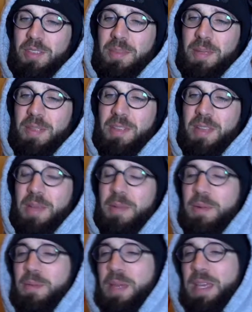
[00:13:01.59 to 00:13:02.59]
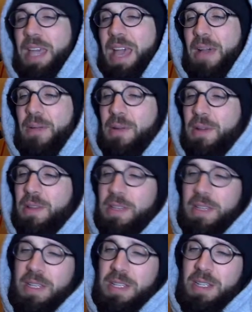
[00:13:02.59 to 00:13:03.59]
spend time with my cat. Well,
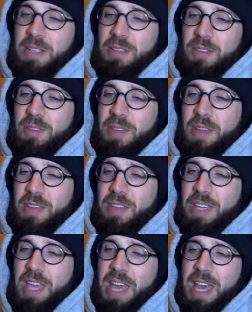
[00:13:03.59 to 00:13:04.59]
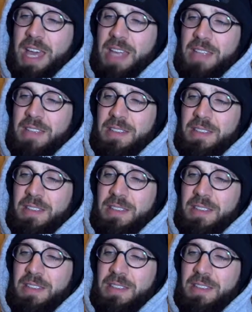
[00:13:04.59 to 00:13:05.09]
I don't have a cat.